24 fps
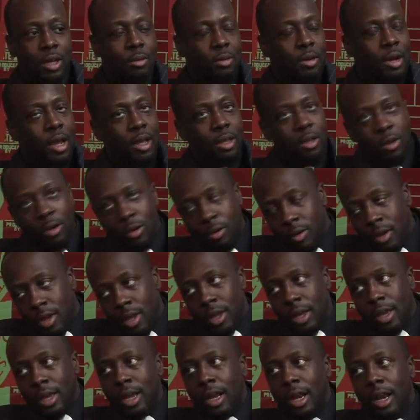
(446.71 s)
be like, yo,
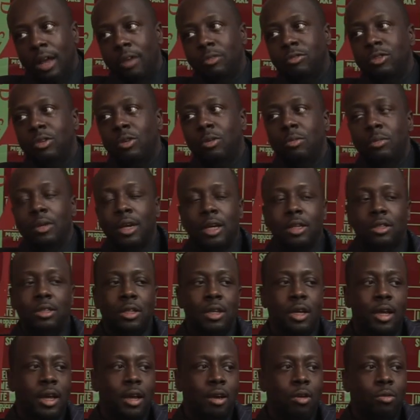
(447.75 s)
Clef told me I should
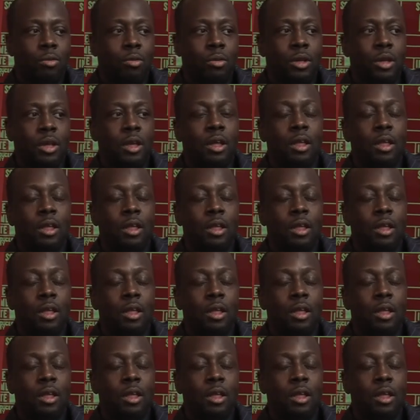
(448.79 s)
have helped.